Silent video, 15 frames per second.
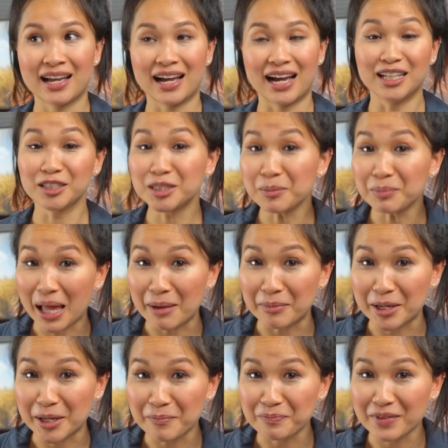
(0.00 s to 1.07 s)
I looked up
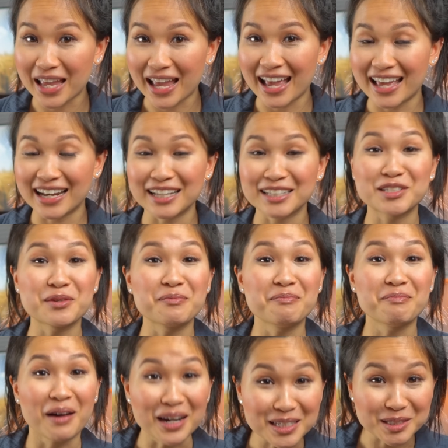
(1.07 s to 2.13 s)
LAMY, and to
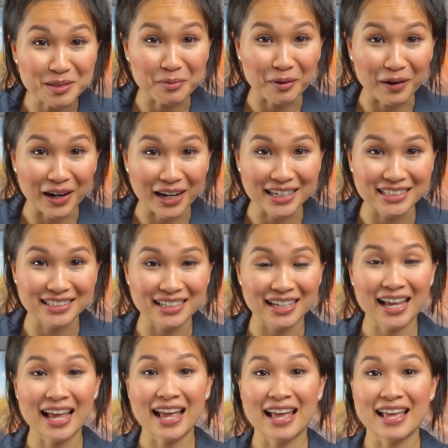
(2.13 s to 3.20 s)
my surprise,
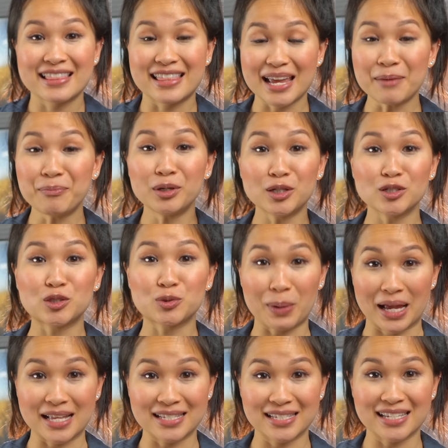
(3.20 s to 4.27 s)
they produce
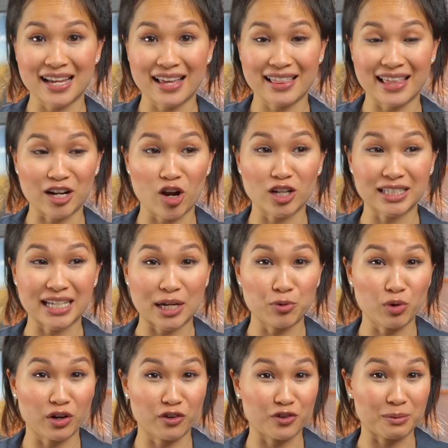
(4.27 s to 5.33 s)
pens that cost
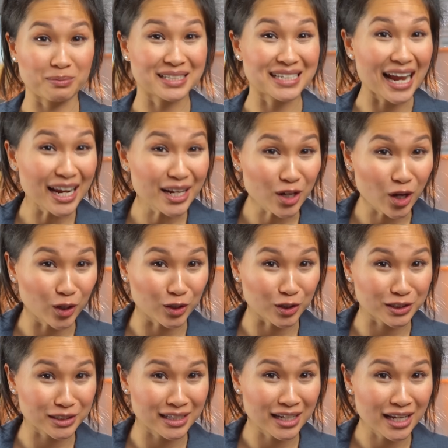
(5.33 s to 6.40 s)
anywhere from
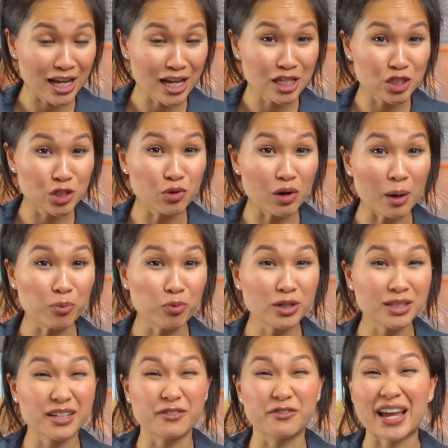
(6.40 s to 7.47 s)
$10 to upwards
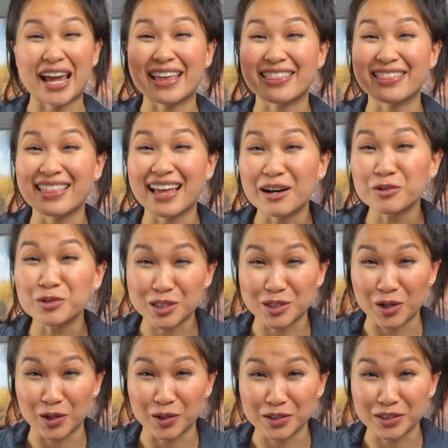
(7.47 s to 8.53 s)
of
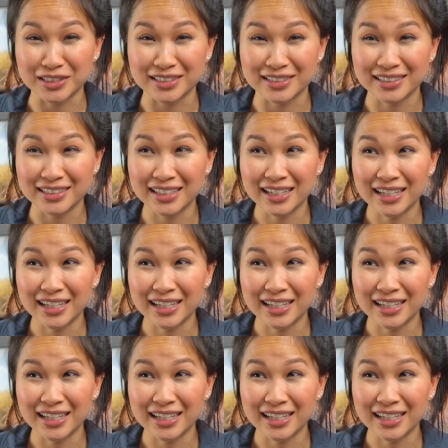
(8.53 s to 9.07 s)
$1,000.